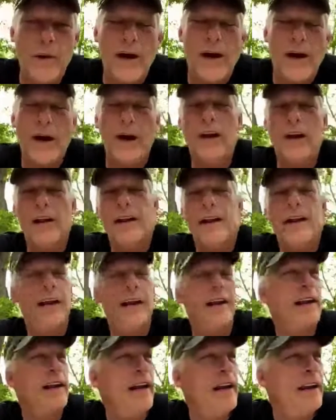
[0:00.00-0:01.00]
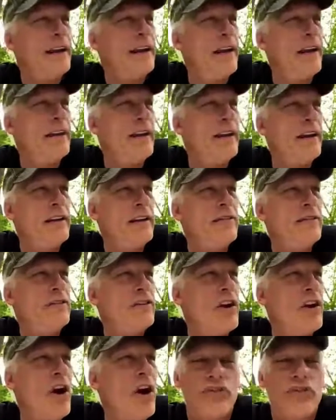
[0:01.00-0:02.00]
Well, it
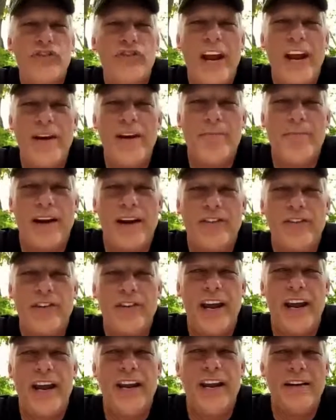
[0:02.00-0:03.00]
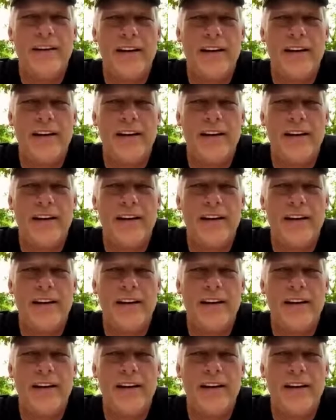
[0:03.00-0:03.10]
goes state by state,